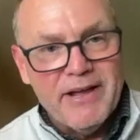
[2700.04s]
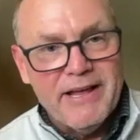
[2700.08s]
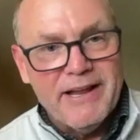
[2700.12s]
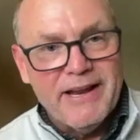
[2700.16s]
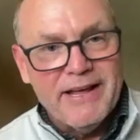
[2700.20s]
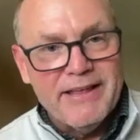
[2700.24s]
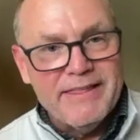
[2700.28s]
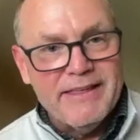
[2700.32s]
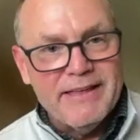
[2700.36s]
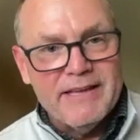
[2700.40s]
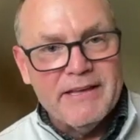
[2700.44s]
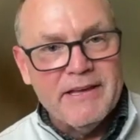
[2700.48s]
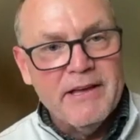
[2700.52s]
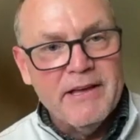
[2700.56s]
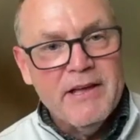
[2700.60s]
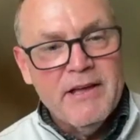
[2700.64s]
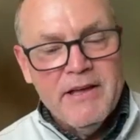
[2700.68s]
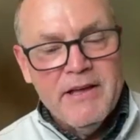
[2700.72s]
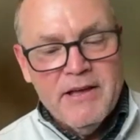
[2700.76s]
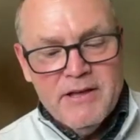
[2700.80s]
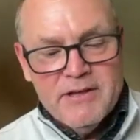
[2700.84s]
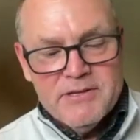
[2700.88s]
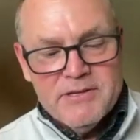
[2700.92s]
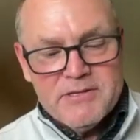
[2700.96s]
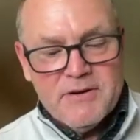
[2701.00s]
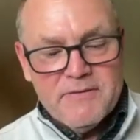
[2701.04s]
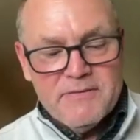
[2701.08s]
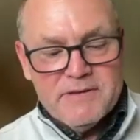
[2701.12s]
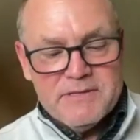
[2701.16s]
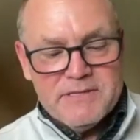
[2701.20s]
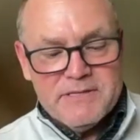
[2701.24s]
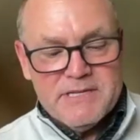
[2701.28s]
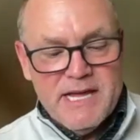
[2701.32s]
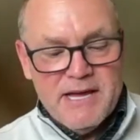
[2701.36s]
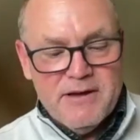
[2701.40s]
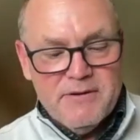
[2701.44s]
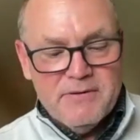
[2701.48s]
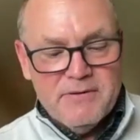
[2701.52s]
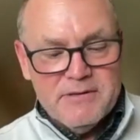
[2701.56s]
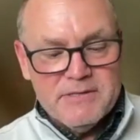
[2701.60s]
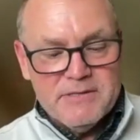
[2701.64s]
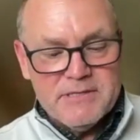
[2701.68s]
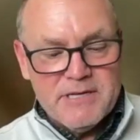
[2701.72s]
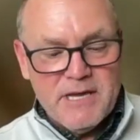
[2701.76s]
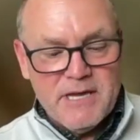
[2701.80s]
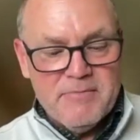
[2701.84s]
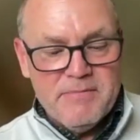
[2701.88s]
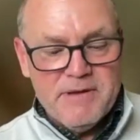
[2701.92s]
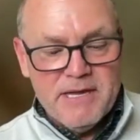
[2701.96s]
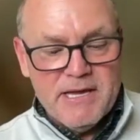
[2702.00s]
I think ServiceNow is
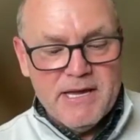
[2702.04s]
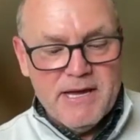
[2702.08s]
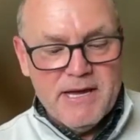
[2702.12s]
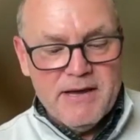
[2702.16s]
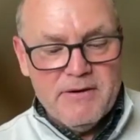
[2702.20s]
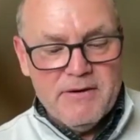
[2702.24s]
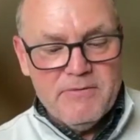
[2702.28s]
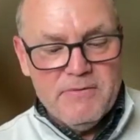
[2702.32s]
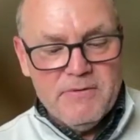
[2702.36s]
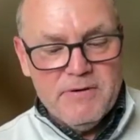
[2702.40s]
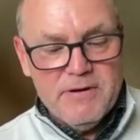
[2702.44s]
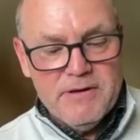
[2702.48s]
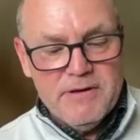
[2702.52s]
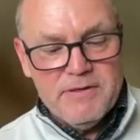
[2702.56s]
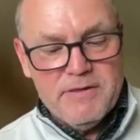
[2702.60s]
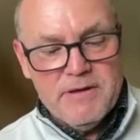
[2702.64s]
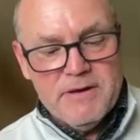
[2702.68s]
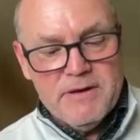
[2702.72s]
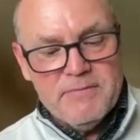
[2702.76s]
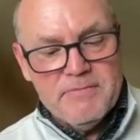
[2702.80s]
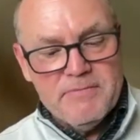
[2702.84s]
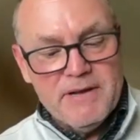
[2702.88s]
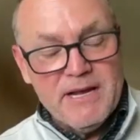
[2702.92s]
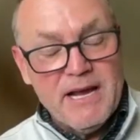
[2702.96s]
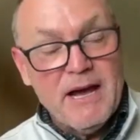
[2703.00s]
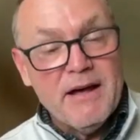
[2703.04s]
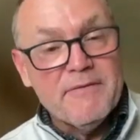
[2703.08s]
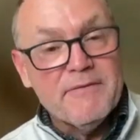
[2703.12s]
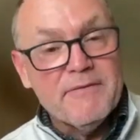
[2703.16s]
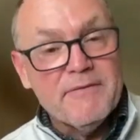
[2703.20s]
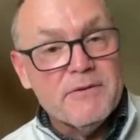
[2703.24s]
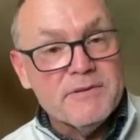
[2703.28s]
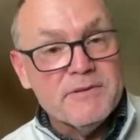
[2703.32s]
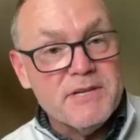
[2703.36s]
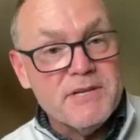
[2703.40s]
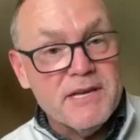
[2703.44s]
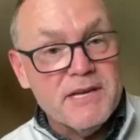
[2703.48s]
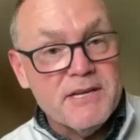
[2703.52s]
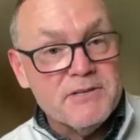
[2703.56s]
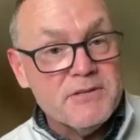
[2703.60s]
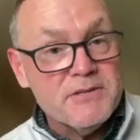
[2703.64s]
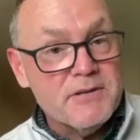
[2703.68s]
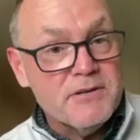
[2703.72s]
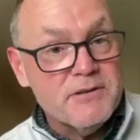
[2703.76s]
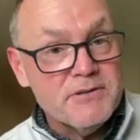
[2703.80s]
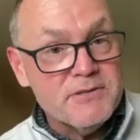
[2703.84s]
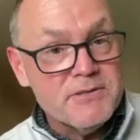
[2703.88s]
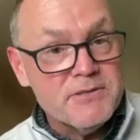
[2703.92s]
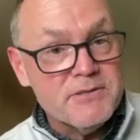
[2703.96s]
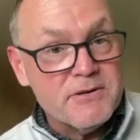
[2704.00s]
coming out with
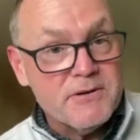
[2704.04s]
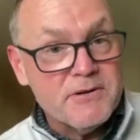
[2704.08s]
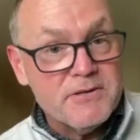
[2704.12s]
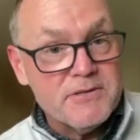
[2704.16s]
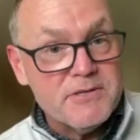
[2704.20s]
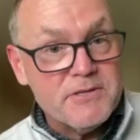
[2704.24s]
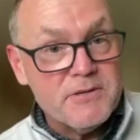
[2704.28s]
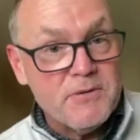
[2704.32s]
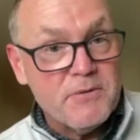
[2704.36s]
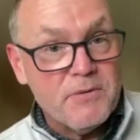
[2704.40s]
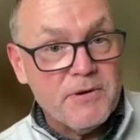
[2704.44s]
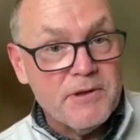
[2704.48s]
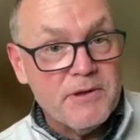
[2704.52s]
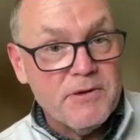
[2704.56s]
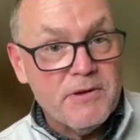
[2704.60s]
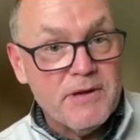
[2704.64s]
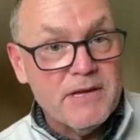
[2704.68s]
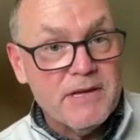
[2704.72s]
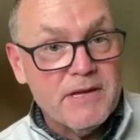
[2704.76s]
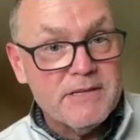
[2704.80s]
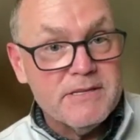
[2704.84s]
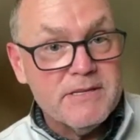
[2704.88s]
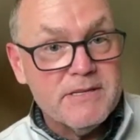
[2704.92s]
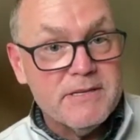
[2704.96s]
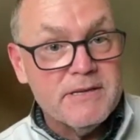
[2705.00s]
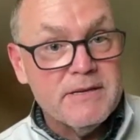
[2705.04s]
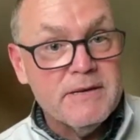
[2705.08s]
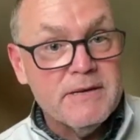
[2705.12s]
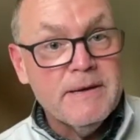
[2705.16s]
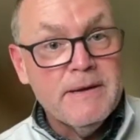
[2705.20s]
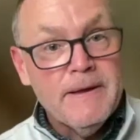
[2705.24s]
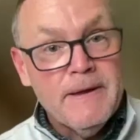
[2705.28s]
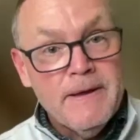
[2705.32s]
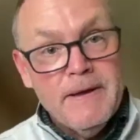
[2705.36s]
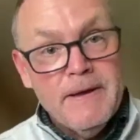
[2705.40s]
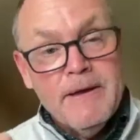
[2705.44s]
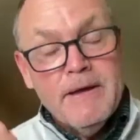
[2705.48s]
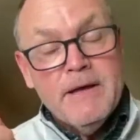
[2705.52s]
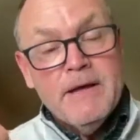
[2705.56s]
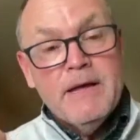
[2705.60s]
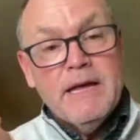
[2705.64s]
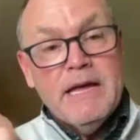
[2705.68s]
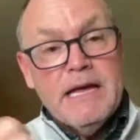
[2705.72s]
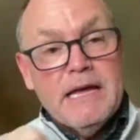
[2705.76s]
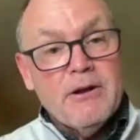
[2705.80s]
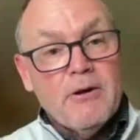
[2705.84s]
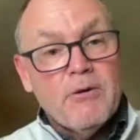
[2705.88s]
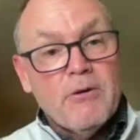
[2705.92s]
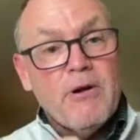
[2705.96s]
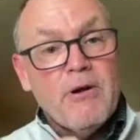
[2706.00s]
conversational search, so where you get to
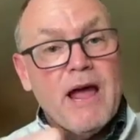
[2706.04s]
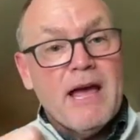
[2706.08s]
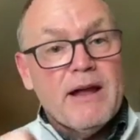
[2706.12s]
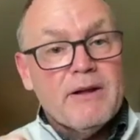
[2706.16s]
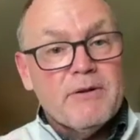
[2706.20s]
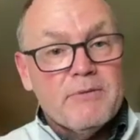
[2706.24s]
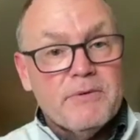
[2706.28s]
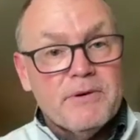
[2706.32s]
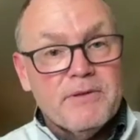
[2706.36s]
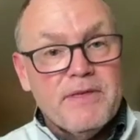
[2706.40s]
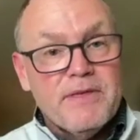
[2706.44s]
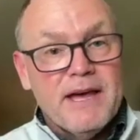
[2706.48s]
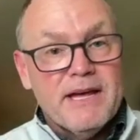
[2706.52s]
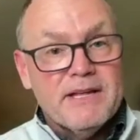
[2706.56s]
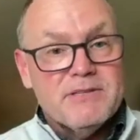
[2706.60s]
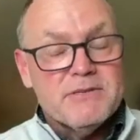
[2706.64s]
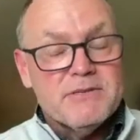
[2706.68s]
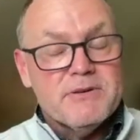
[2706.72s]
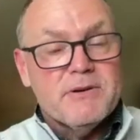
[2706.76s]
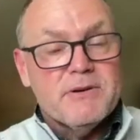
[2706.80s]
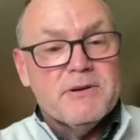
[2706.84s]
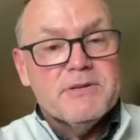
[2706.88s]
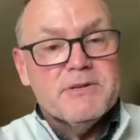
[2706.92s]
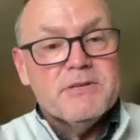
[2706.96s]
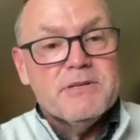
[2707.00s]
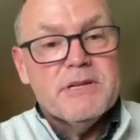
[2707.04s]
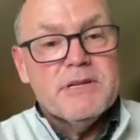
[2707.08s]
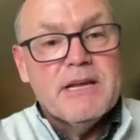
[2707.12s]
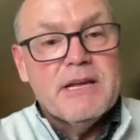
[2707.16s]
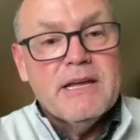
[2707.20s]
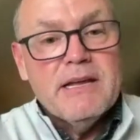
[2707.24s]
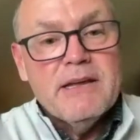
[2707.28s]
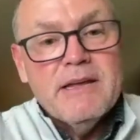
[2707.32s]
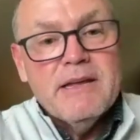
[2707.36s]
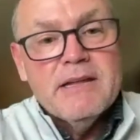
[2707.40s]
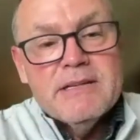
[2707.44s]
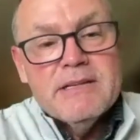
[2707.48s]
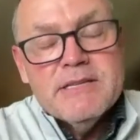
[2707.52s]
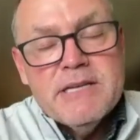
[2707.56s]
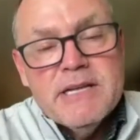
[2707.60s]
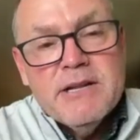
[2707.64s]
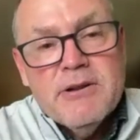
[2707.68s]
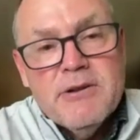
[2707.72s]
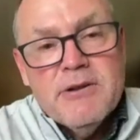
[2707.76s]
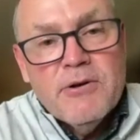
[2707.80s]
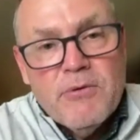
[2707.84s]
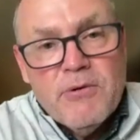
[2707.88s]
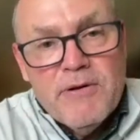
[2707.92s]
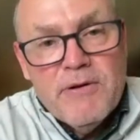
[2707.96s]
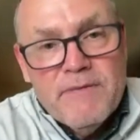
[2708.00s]
interact with that search to continue
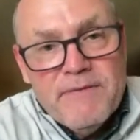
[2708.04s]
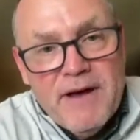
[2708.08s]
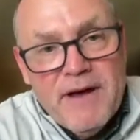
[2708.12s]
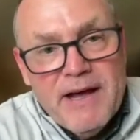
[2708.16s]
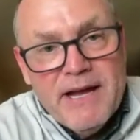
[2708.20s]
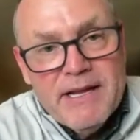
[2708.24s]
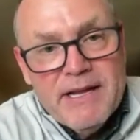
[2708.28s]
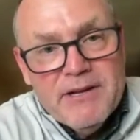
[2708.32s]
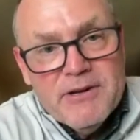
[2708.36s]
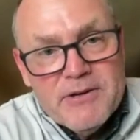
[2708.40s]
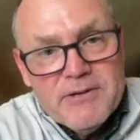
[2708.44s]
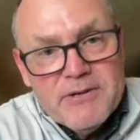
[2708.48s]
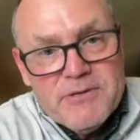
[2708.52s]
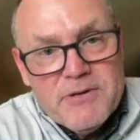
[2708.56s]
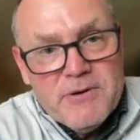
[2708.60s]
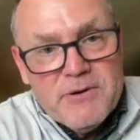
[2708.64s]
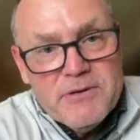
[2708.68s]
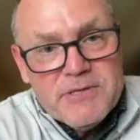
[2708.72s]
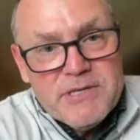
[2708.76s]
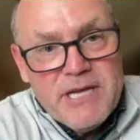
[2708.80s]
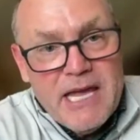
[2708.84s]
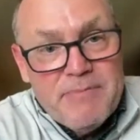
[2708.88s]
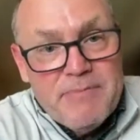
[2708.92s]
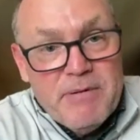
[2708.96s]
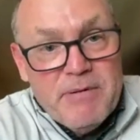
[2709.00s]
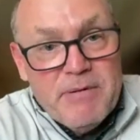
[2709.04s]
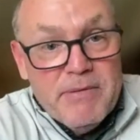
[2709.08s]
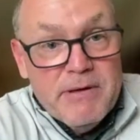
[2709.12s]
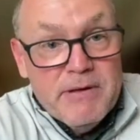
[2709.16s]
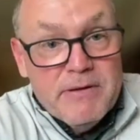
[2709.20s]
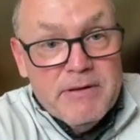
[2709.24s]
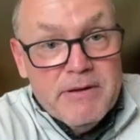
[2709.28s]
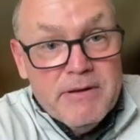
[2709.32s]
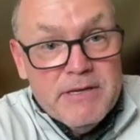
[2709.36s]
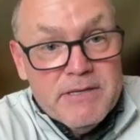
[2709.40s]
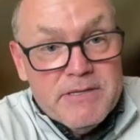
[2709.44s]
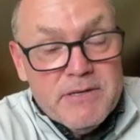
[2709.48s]
to refine your search capability.